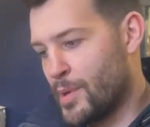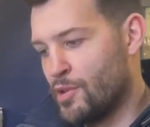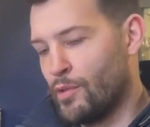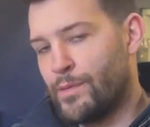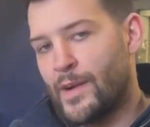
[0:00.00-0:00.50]
it
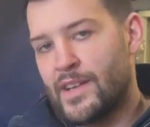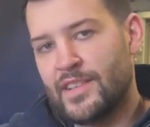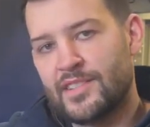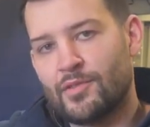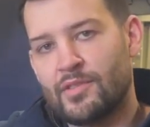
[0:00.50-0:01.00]
will find
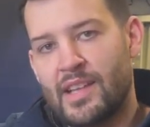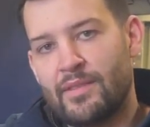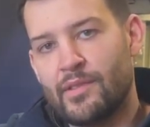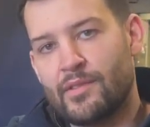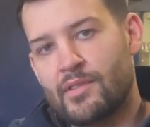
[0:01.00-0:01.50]
its
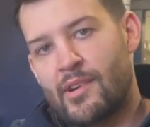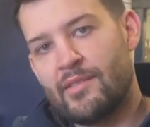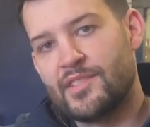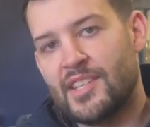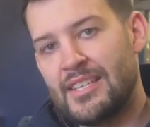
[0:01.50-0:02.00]
level of gravity.